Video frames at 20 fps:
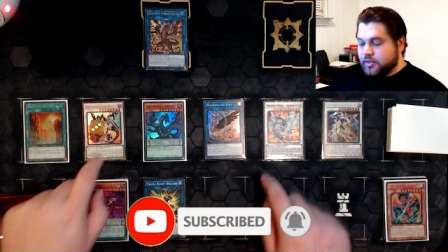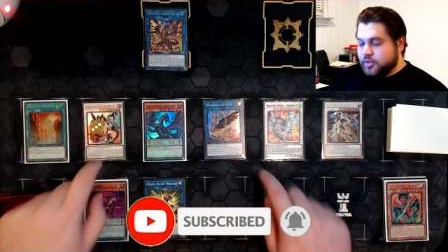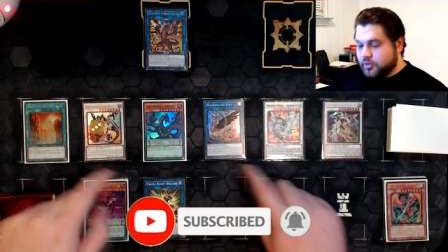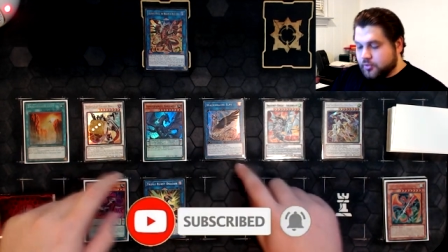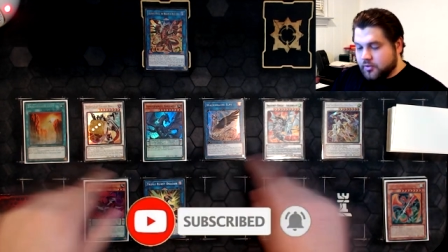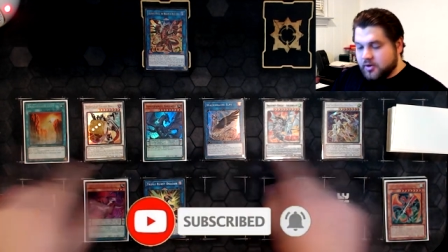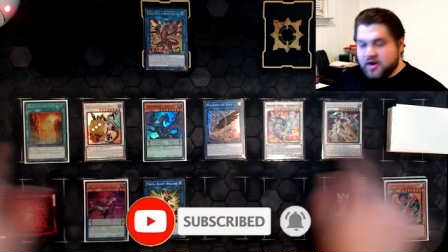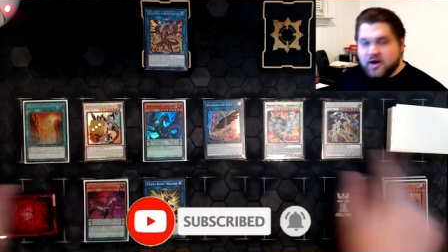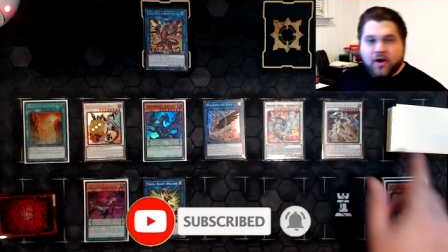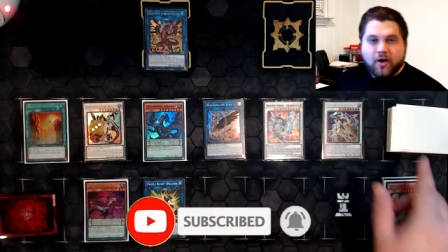
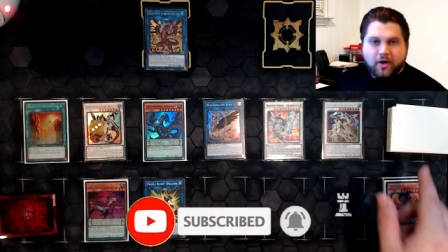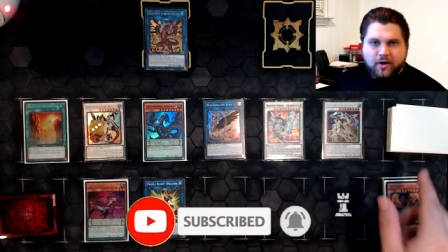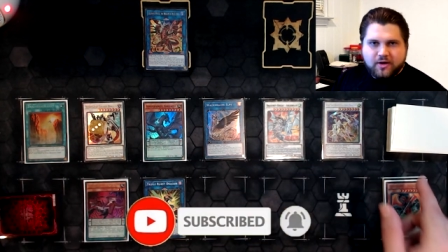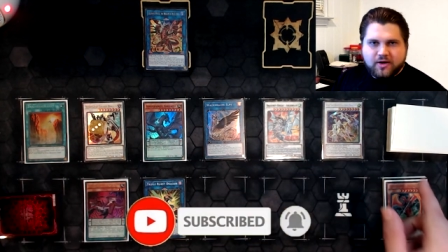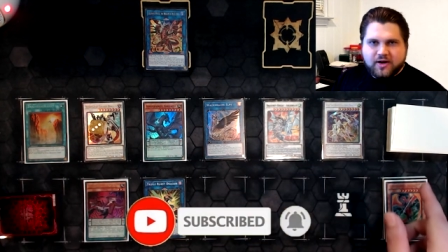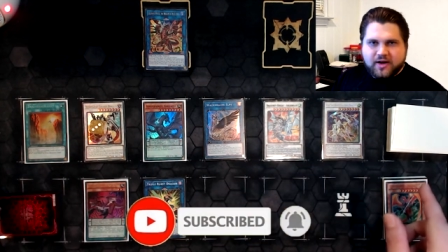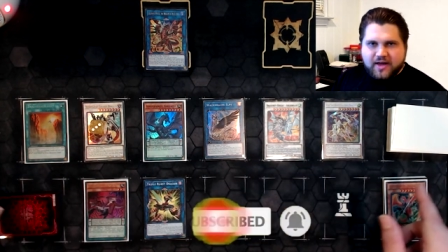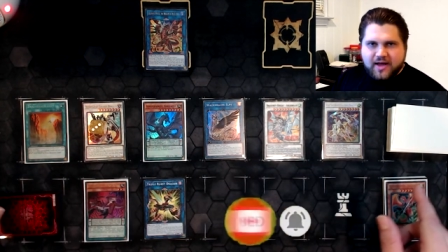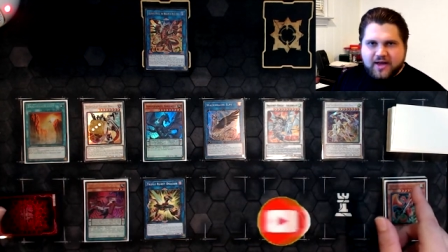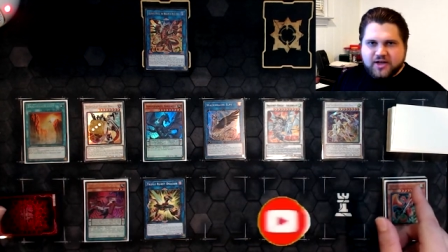and three
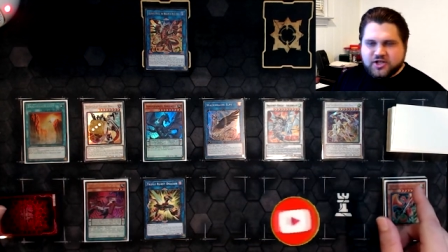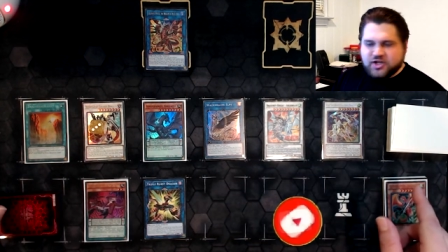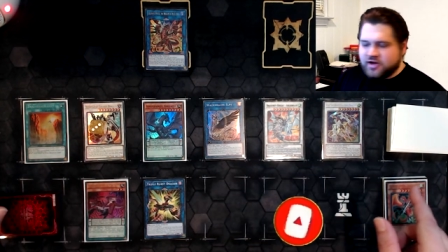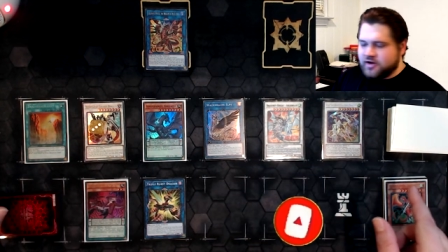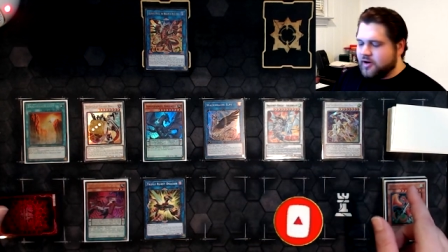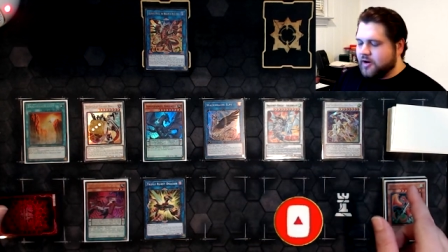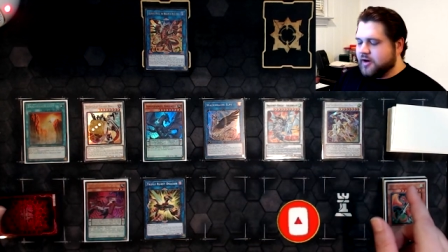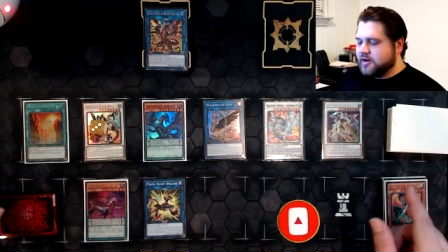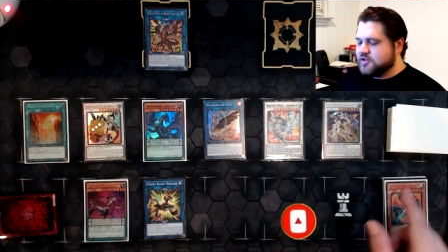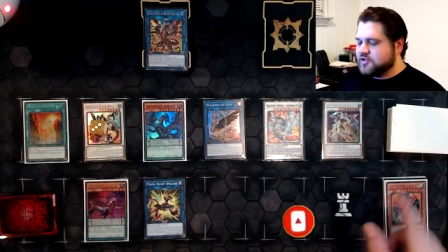hard
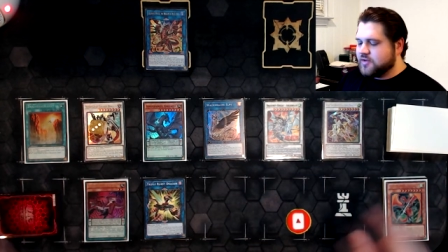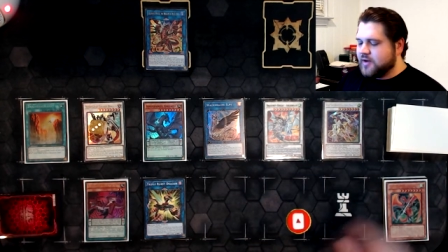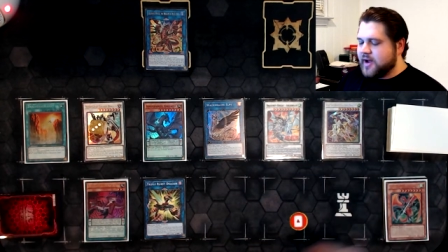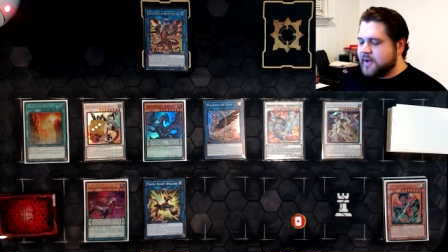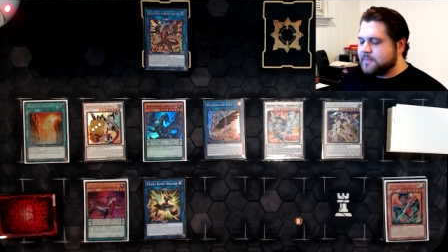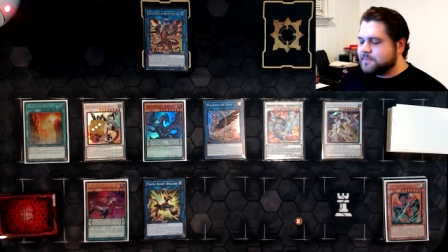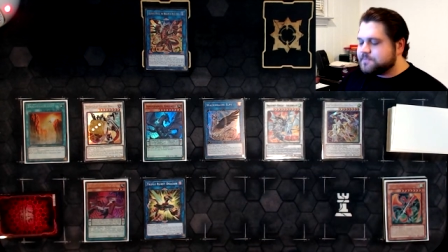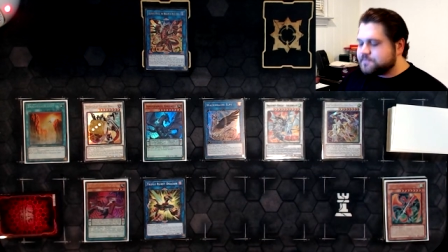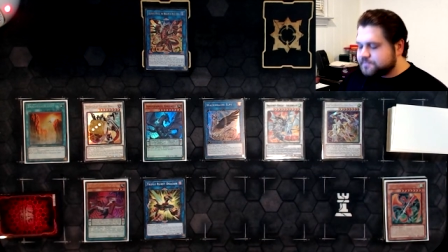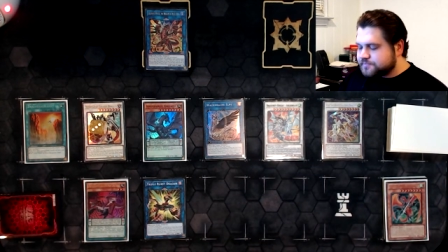negation
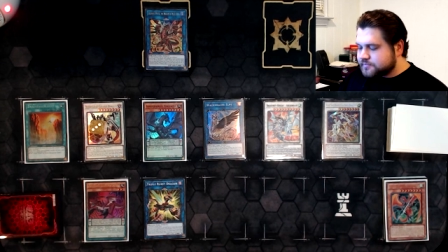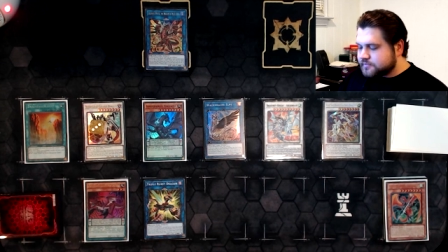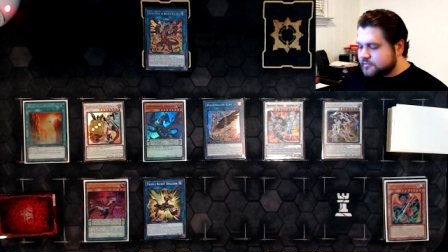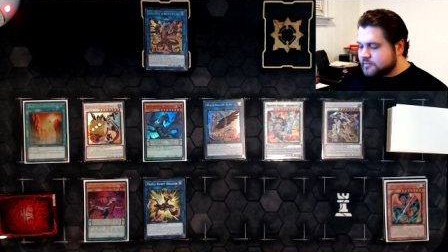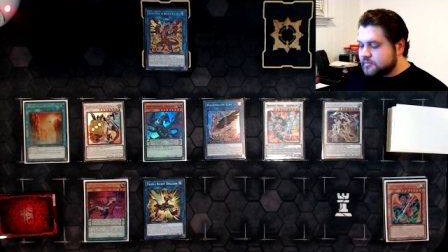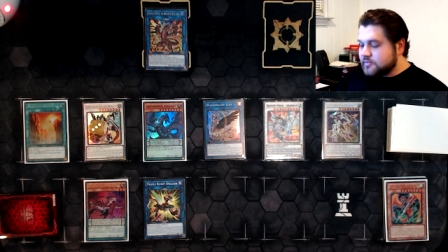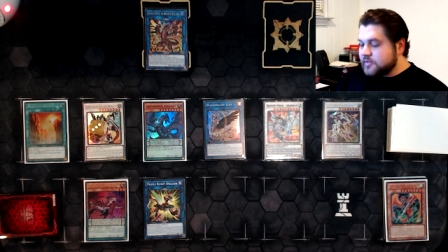cards, right?